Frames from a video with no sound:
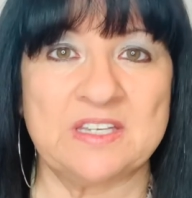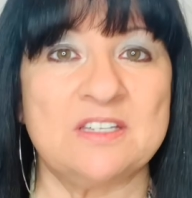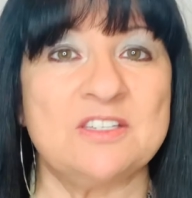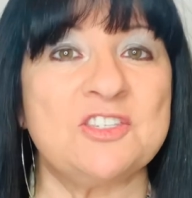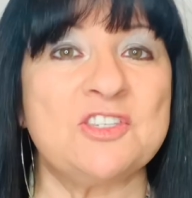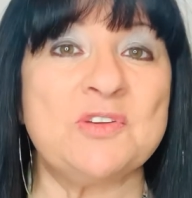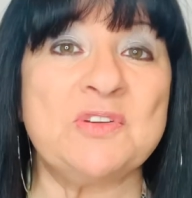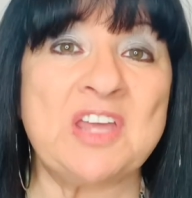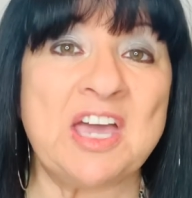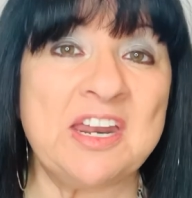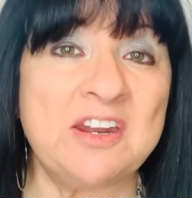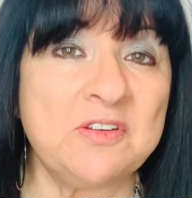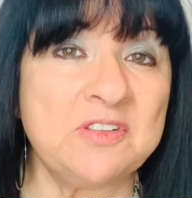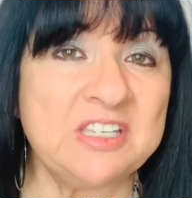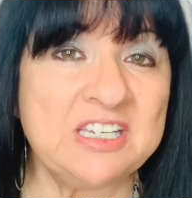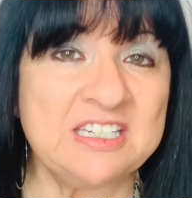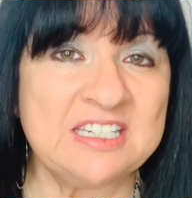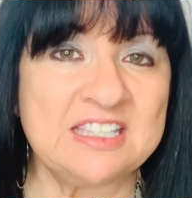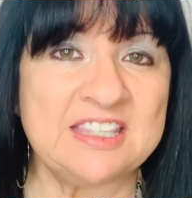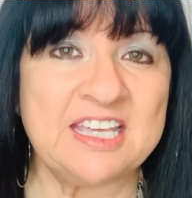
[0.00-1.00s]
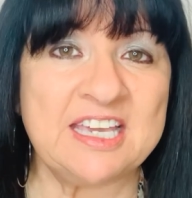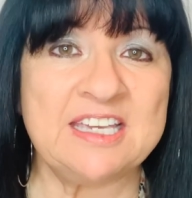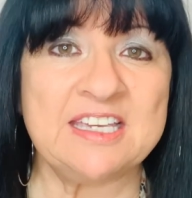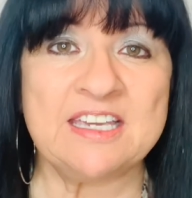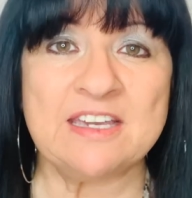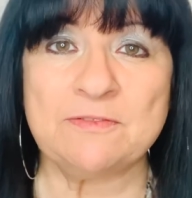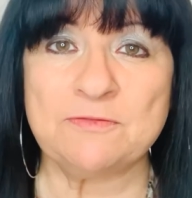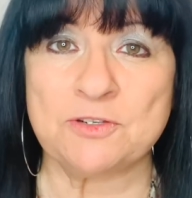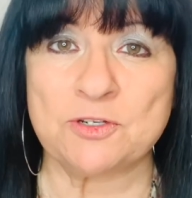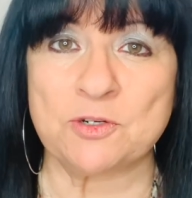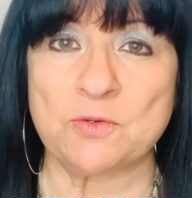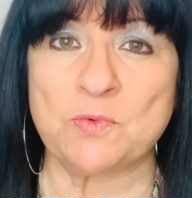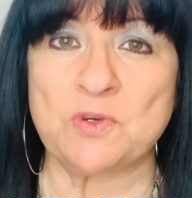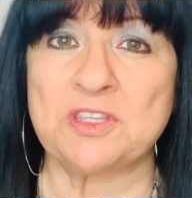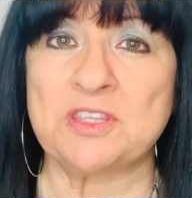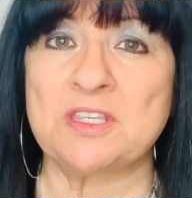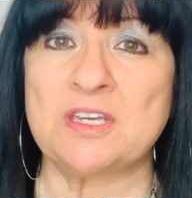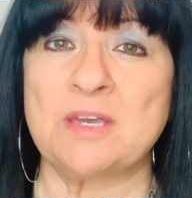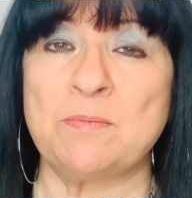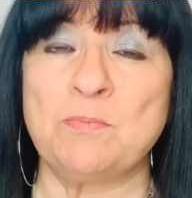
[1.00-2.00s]
So not only did they gift her
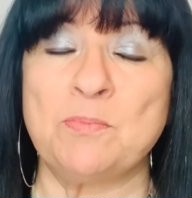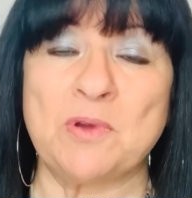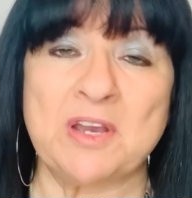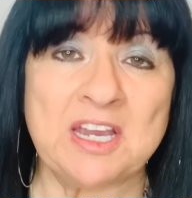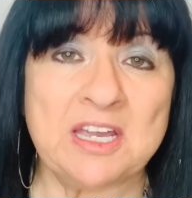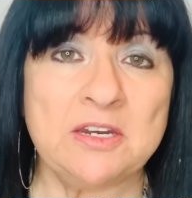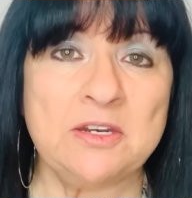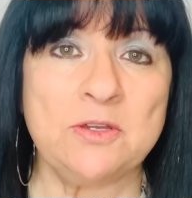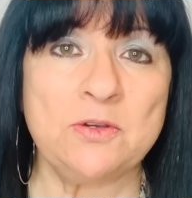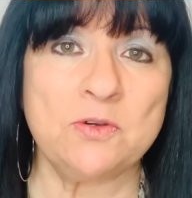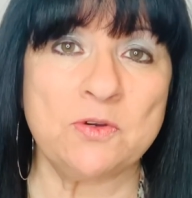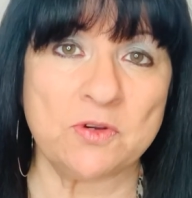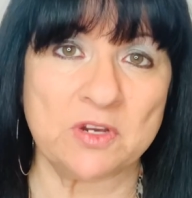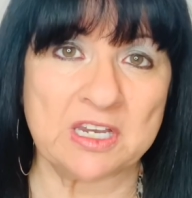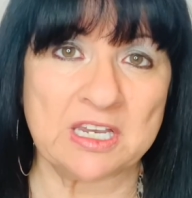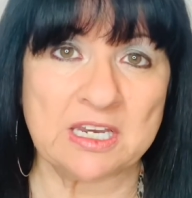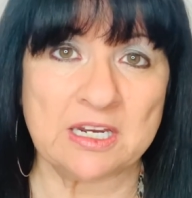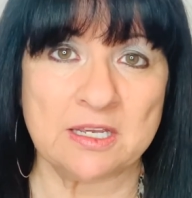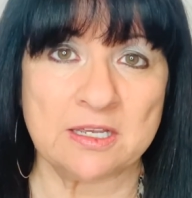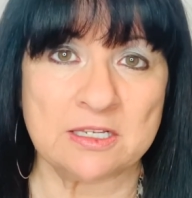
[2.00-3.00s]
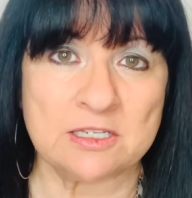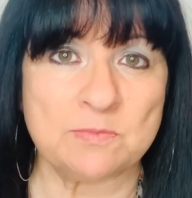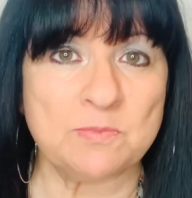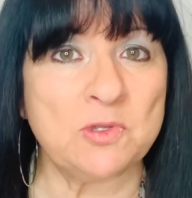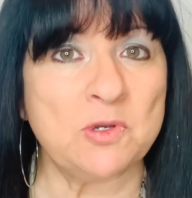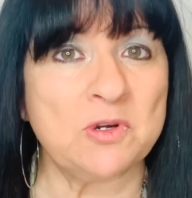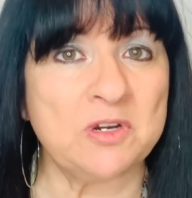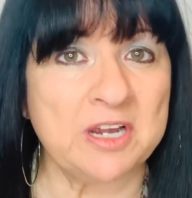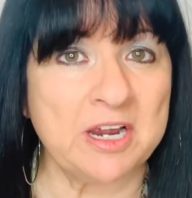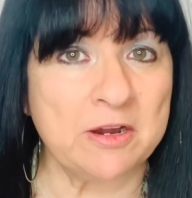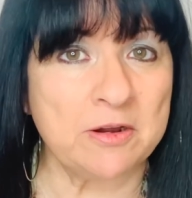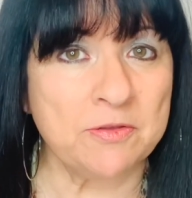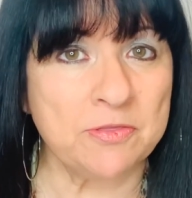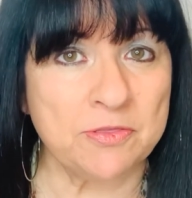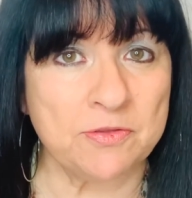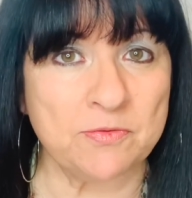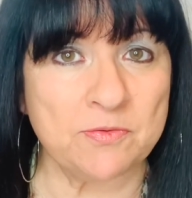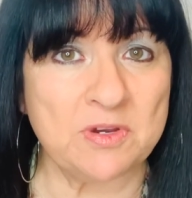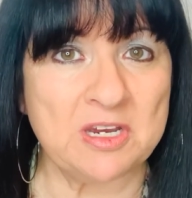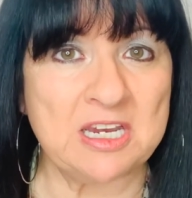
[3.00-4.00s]
with a brand new Cricut Explore Air
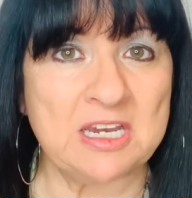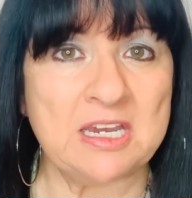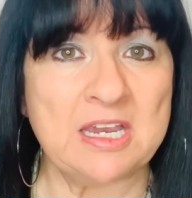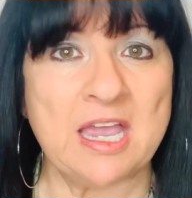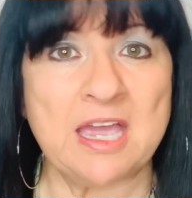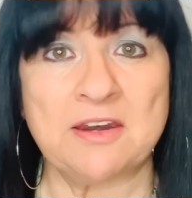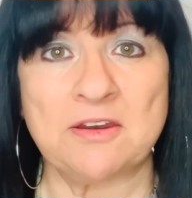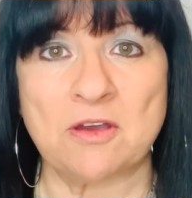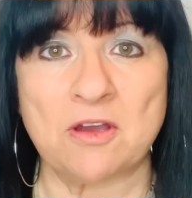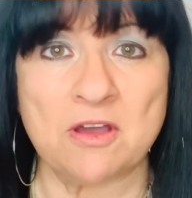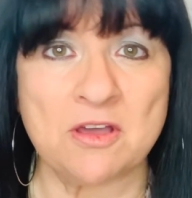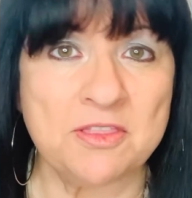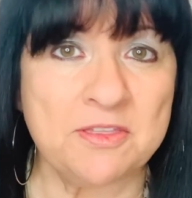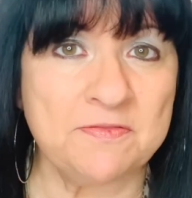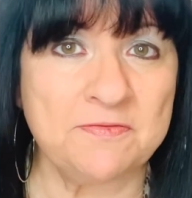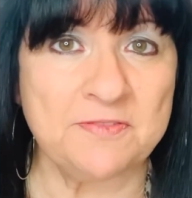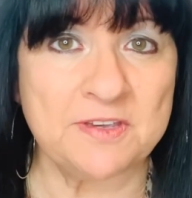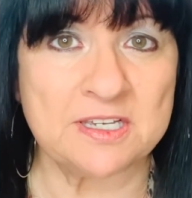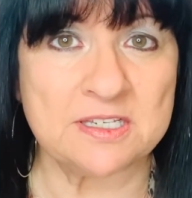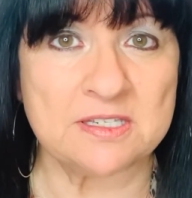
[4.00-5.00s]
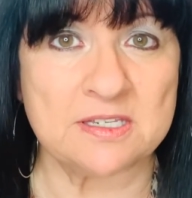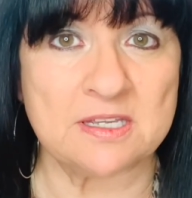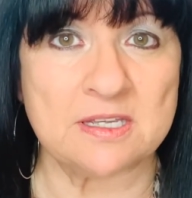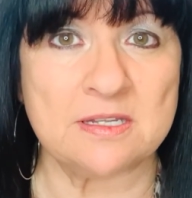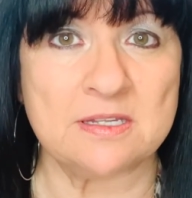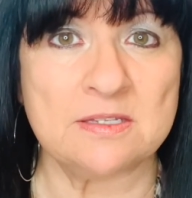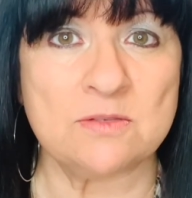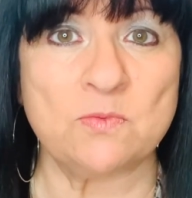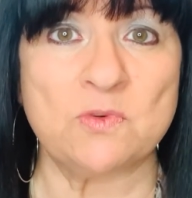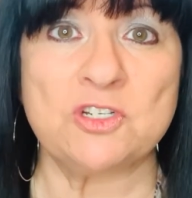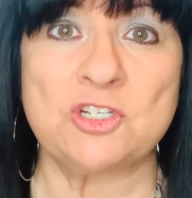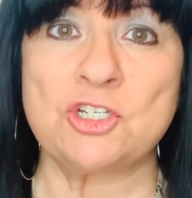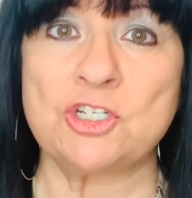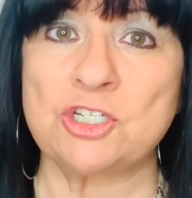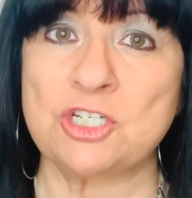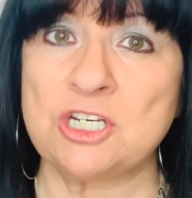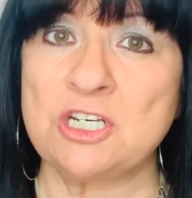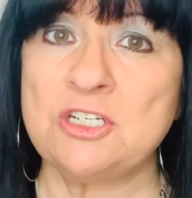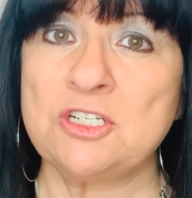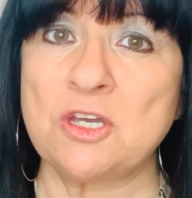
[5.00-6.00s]
three and all the fixins, which
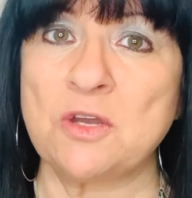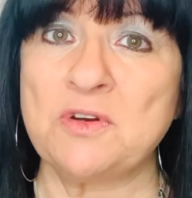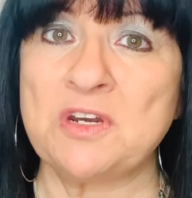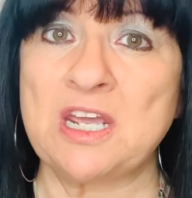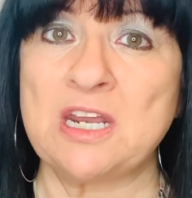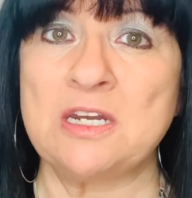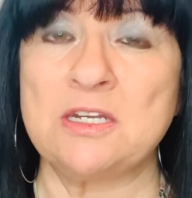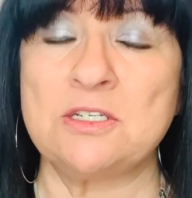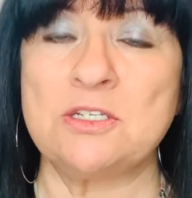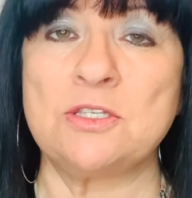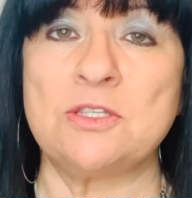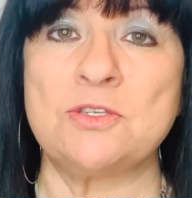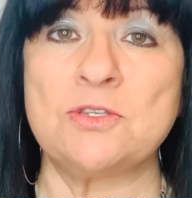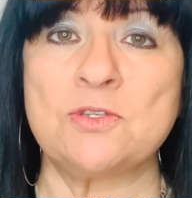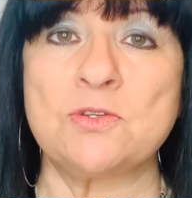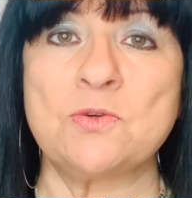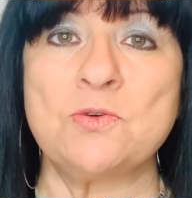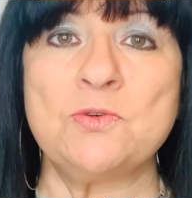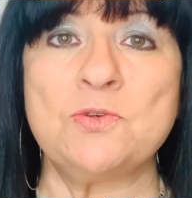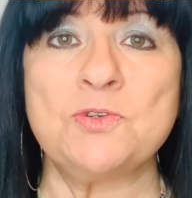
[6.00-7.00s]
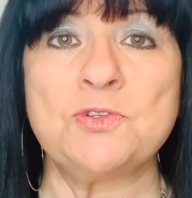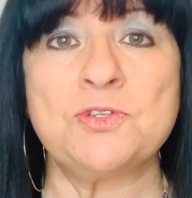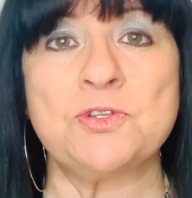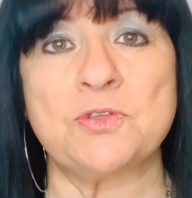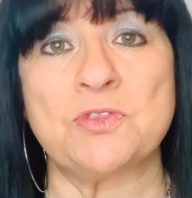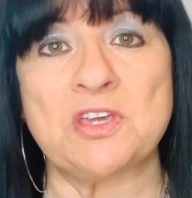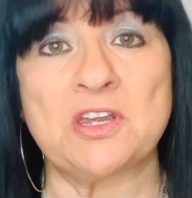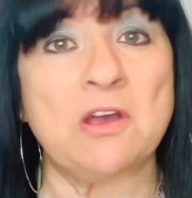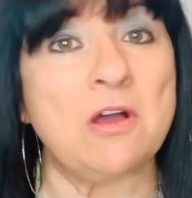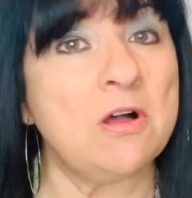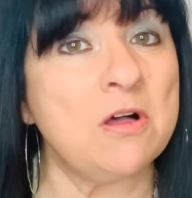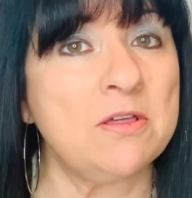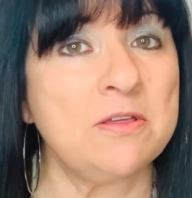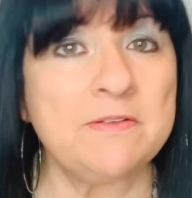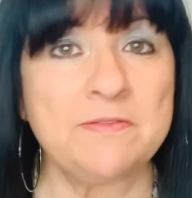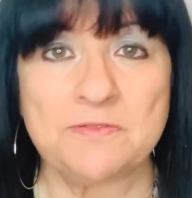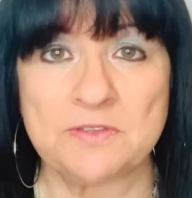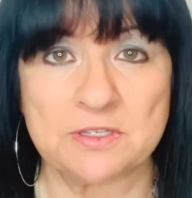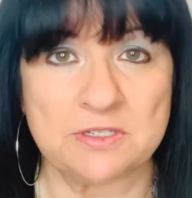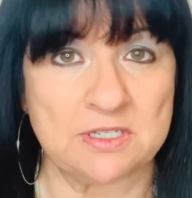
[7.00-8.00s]
she donated to the school so that
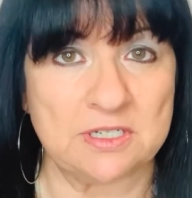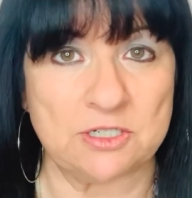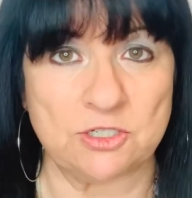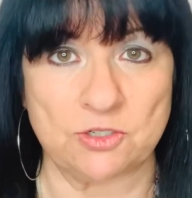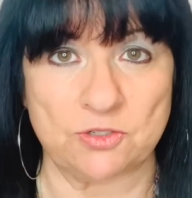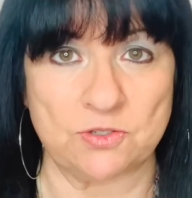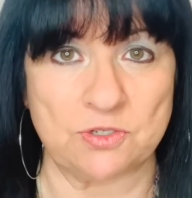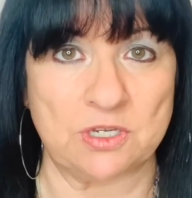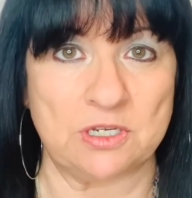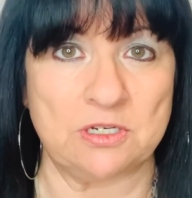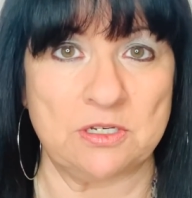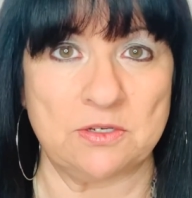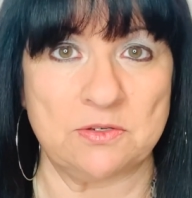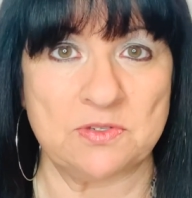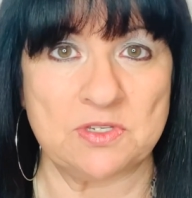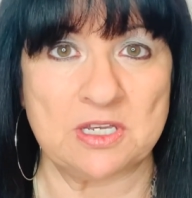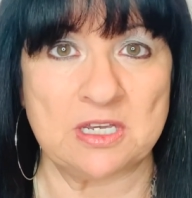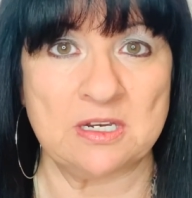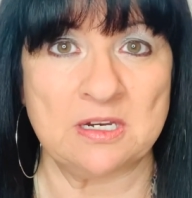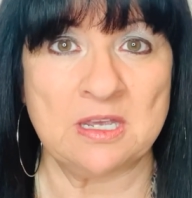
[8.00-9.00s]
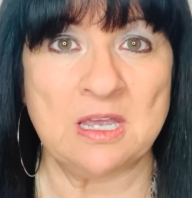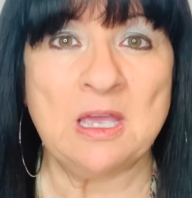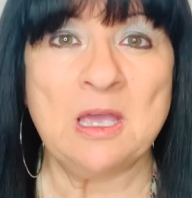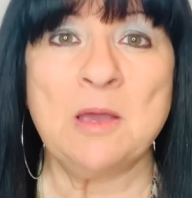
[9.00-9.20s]
all of the teachers could use it,